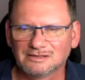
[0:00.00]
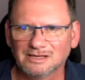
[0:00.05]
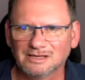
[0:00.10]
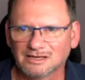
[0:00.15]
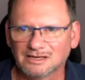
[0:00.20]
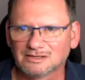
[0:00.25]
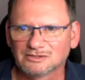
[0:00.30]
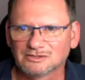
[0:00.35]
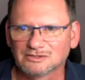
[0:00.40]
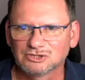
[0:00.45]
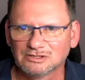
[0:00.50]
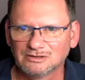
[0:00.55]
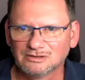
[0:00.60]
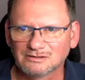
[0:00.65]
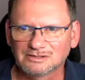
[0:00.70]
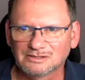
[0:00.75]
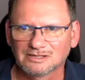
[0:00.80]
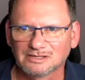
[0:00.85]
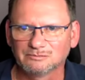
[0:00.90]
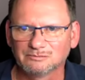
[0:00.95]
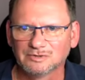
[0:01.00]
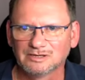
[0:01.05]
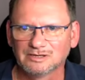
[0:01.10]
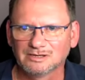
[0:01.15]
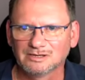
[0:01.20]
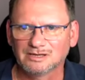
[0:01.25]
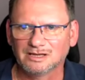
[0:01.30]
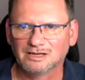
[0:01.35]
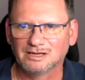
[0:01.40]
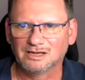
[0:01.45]
She looked at
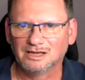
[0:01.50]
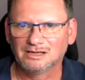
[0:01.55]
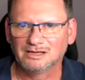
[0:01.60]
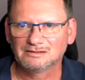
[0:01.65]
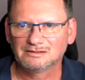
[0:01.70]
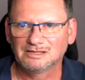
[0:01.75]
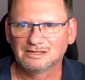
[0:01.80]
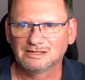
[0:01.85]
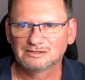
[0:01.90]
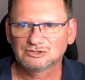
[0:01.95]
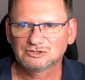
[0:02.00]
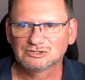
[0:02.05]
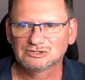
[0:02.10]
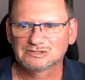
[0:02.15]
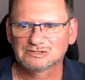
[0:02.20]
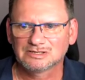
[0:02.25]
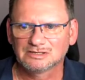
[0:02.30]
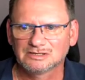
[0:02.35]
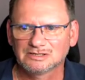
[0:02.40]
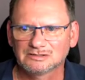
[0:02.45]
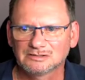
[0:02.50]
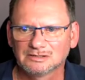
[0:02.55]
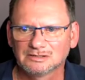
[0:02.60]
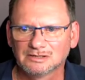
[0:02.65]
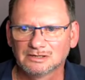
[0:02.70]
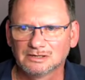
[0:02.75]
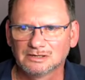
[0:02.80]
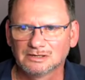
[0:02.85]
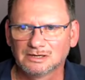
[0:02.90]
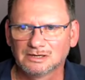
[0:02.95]
me, and then she said,
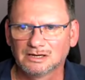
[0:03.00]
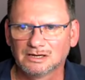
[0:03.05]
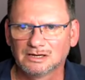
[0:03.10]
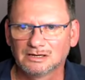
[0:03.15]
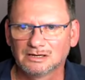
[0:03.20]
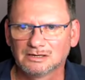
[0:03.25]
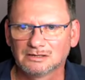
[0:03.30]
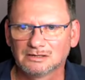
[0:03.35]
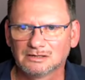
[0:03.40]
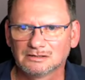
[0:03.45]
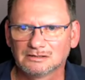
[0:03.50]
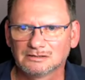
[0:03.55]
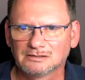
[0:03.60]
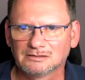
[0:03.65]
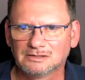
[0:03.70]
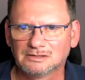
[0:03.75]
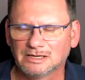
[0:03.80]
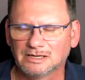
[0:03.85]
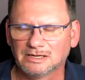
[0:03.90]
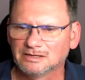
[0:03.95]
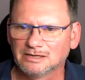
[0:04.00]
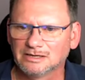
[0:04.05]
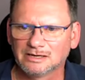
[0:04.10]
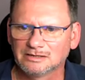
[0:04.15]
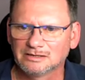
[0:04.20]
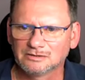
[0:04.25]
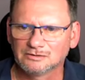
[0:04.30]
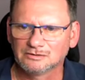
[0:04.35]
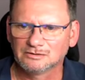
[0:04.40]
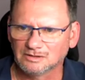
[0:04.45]
Daddy, are
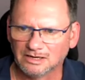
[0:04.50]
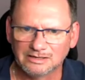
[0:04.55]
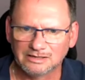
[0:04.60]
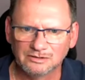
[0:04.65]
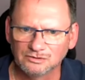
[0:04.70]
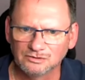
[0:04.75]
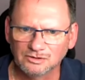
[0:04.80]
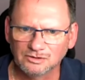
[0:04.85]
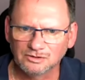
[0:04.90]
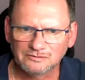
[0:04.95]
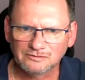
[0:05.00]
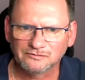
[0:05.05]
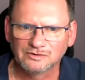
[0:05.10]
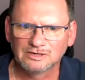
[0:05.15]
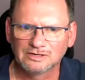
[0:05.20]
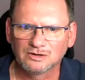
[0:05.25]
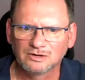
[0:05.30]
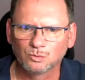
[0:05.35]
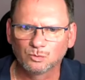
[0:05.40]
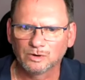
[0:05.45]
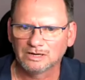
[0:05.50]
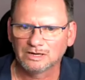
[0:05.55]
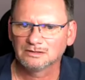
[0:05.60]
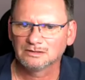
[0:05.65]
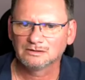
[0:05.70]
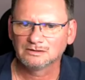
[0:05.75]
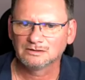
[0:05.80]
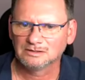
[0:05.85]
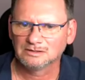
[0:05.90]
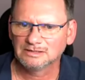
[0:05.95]
you not feeling well? Do
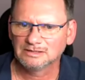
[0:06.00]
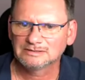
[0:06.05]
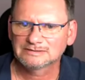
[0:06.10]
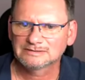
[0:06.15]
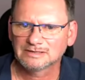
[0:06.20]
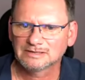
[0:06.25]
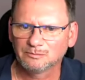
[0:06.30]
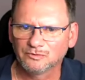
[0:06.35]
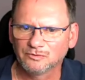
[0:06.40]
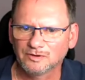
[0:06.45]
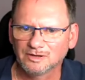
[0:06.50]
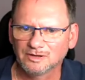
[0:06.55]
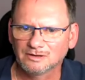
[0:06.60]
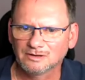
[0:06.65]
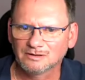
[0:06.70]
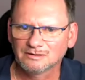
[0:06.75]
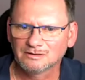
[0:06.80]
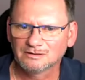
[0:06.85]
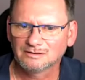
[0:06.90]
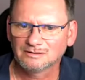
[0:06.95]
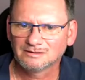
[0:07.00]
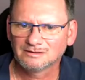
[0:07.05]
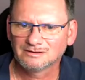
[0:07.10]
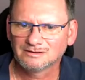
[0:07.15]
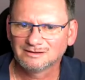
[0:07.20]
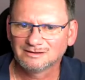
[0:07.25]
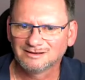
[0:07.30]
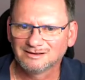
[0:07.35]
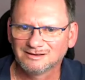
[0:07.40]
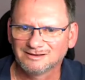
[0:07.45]
you need something?
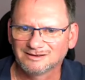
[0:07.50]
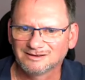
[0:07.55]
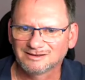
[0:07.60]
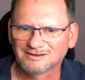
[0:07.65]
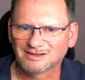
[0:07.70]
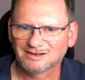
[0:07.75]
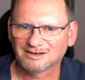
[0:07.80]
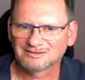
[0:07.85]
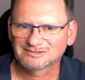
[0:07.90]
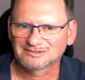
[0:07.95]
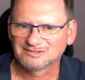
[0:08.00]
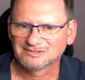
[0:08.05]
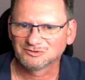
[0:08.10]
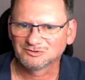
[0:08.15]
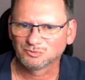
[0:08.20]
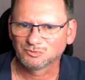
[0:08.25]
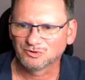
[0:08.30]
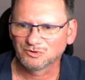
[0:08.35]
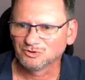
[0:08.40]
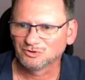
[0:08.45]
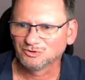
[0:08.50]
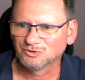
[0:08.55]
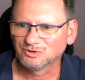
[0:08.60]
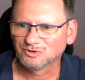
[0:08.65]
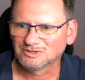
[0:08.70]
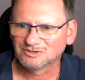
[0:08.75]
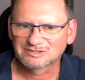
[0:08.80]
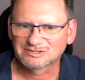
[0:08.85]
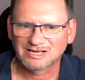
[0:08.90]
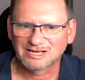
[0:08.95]
Can I sit with you and
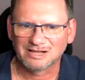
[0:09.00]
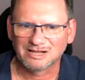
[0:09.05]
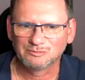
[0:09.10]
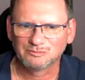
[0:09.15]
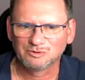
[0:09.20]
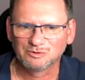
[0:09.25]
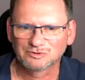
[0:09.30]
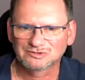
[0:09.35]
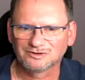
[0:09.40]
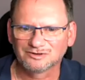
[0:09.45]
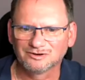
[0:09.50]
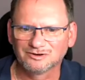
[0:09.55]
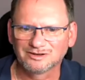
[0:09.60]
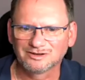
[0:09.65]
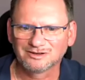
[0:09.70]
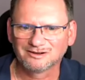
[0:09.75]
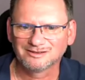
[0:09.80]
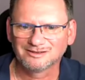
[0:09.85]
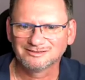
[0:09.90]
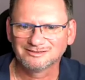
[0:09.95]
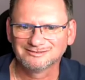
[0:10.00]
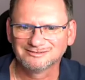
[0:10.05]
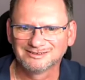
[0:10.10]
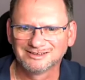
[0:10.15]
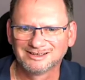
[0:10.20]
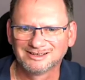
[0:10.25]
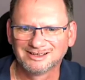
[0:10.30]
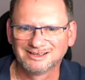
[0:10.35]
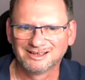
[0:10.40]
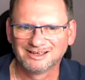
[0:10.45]
you tell me what's going on?
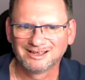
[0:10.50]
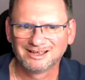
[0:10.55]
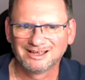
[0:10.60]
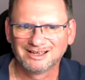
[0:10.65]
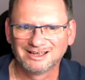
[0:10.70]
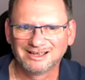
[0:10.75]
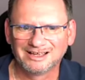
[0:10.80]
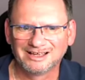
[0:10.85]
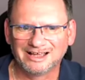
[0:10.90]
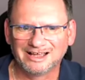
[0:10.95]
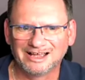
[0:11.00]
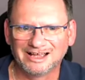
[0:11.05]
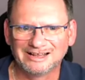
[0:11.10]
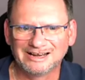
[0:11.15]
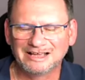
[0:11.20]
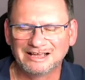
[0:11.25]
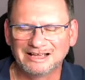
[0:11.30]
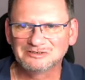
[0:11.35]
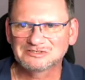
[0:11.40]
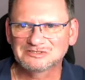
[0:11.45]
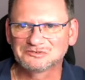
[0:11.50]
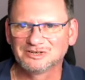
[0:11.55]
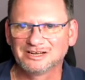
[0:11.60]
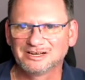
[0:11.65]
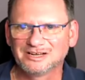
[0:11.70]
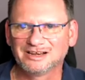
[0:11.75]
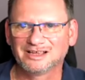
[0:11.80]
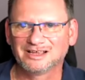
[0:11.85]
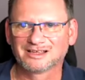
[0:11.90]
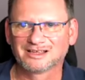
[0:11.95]
And I was really
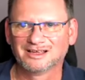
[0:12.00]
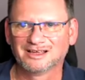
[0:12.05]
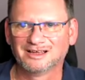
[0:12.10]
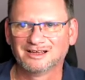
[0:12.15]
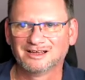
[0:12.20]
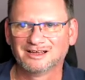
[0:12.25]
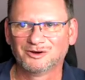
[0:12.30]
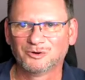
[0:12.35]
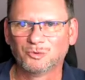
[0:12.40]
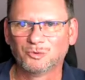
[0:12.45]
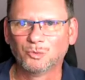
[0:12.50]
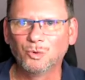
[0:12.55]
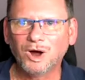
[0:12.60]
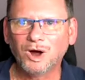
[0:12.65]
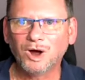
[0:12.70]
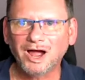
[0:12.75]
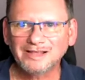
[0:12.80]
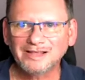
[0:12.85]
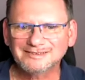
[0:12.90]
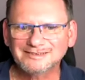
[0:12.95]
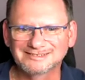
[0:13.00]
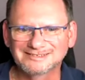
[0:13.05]
like, what?